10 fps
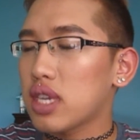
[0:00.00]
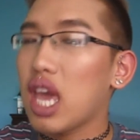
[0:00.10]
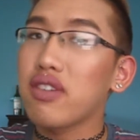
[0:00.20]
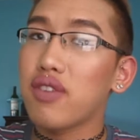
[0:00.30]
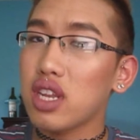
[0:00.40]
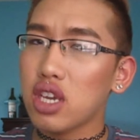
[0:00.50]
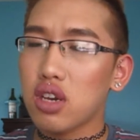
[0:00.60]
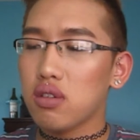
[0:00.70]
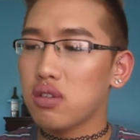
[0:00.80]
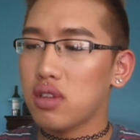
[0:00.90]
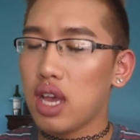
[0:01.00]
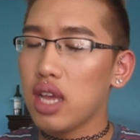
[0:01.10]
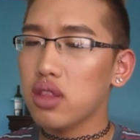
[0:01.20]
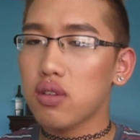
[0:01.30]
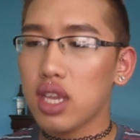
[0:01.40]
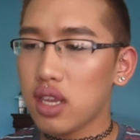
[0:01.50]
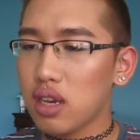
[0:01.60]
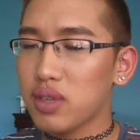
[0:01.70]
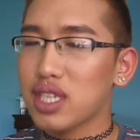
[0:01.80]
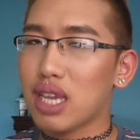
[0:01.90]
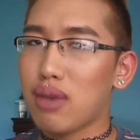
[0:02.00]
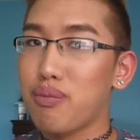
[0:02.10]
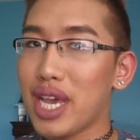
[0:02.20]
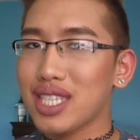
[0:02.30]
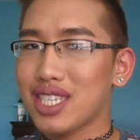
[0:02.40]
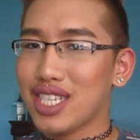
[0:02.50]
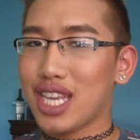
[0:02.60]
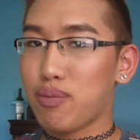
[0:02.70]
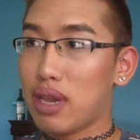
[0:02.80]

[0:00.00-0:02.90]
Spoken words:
I have a video on Lolita, which is like my best